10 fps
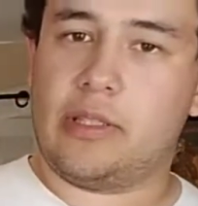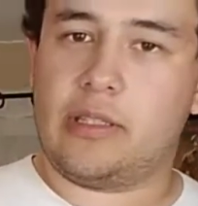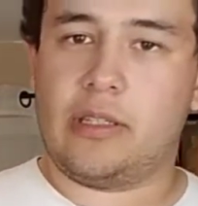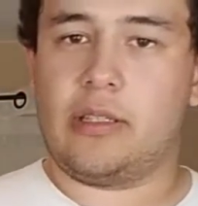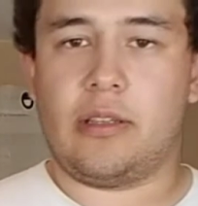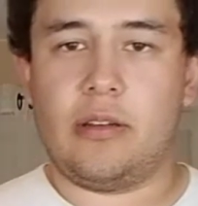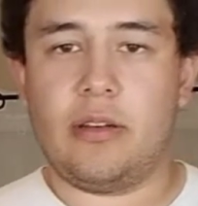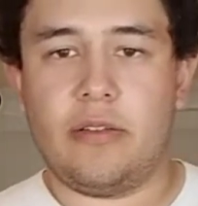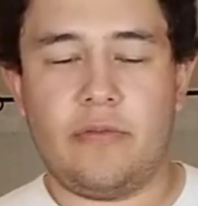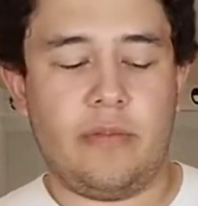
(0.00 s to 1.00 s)
just good
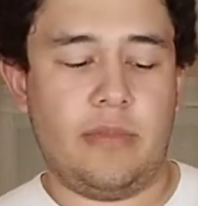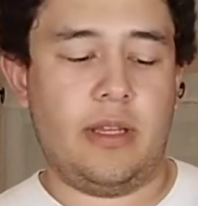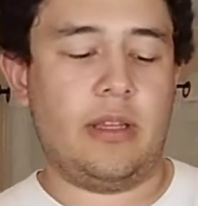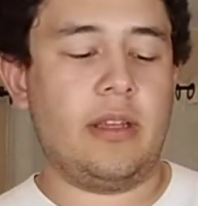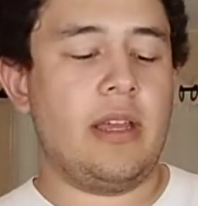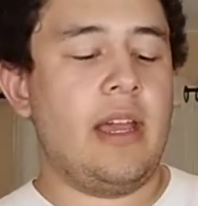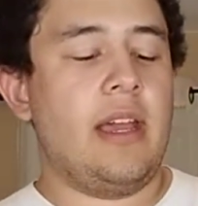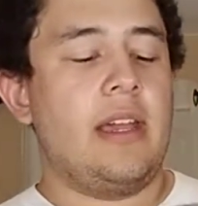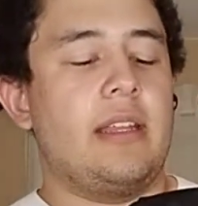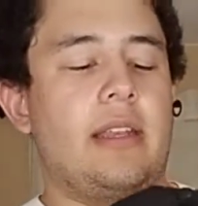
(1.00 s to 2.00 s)
enough for
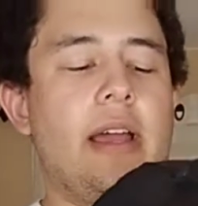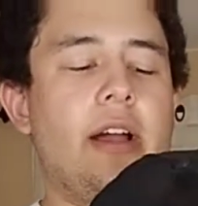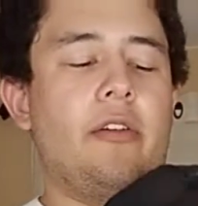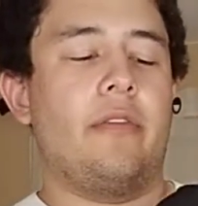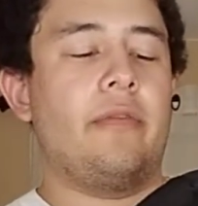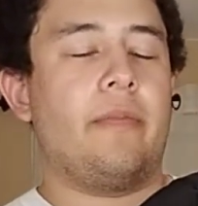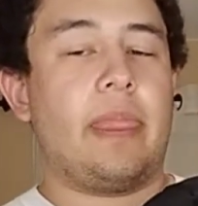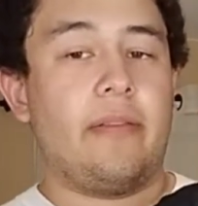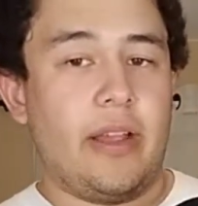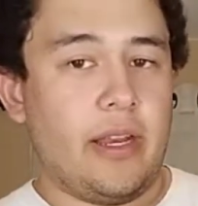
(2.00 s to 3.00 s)
me. Now,
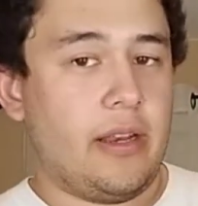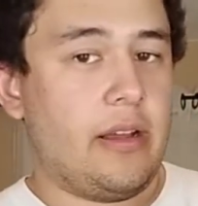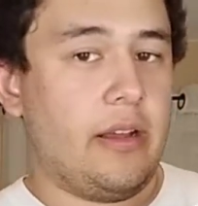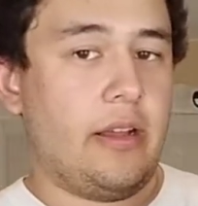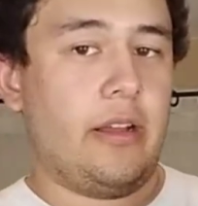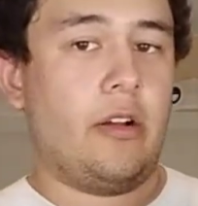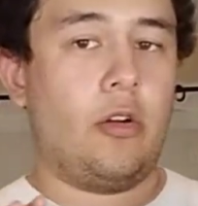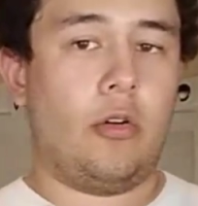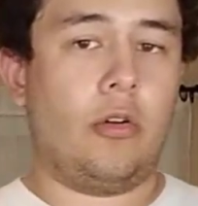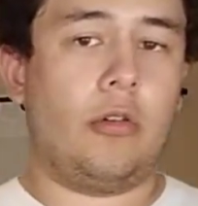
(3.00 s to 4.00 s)
find a
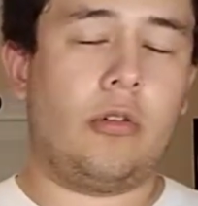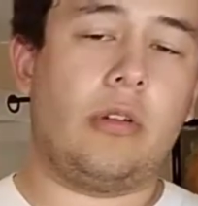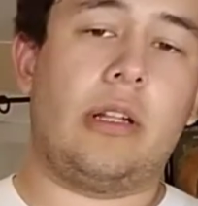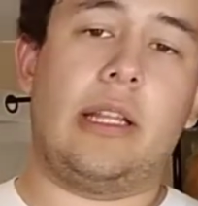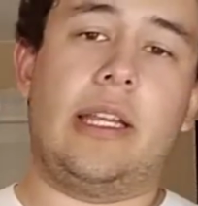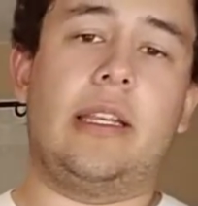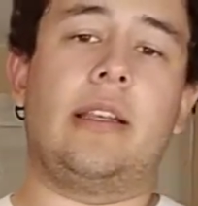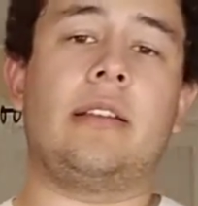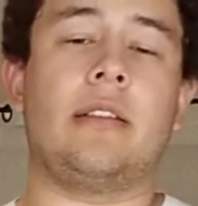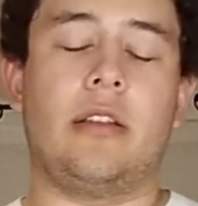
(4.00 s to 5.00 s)
whole clean,